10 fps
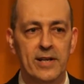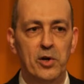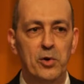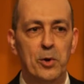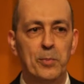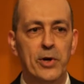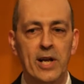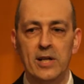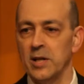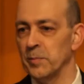
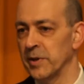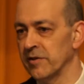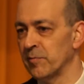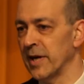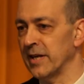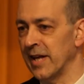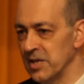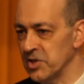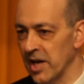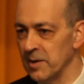incorporate a little bit of my
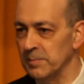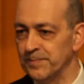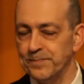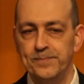day job.